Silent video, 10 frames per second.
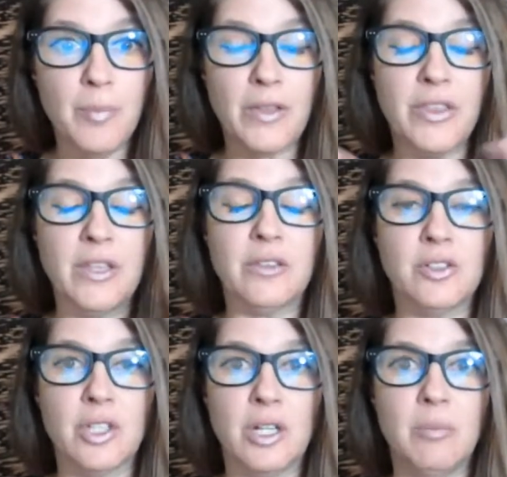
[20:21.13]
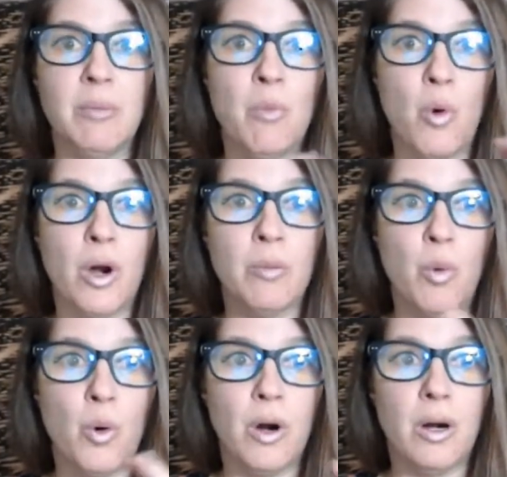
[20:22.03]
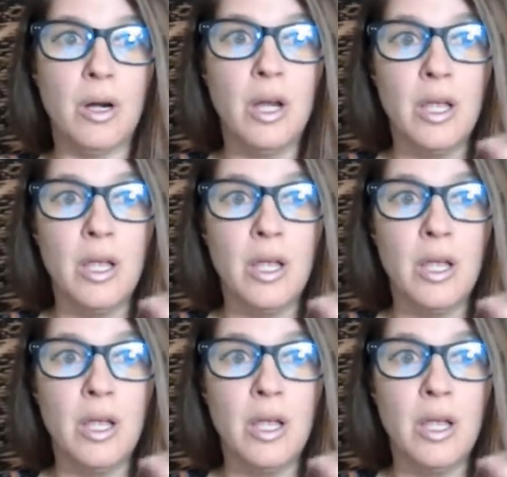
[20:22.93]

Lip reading: I think there's going to be more and more